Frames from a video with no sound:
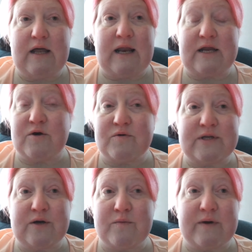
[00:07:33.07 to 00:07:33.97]
And I
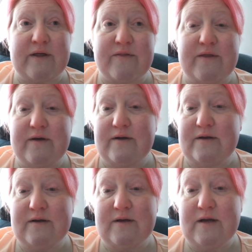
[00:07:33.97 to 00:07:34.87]
don't deal with
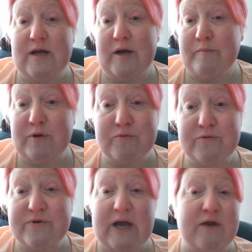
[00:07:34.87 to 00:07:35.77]

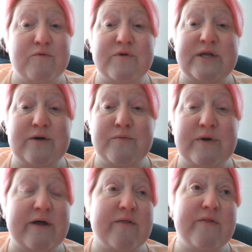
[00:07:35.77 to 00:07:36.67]
abuse. I don't deal
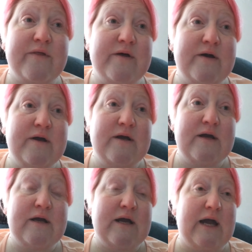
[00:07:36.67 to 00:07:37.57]
with
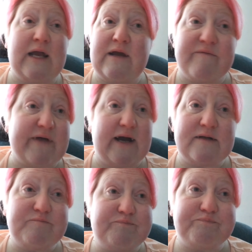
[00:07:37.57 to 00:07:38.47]
any of that.